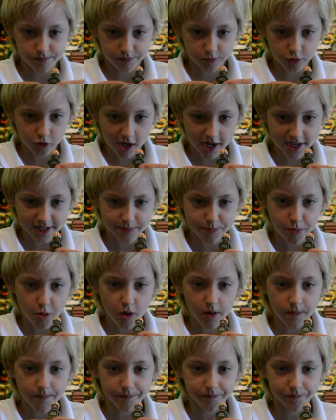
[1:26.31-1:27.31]

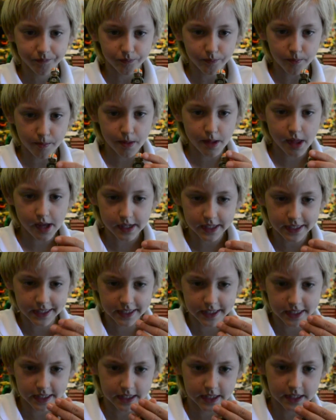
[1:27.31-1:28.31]
transport,
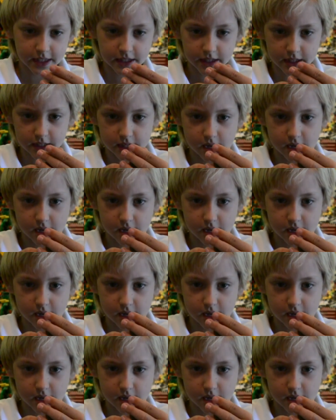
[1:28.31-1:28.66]
he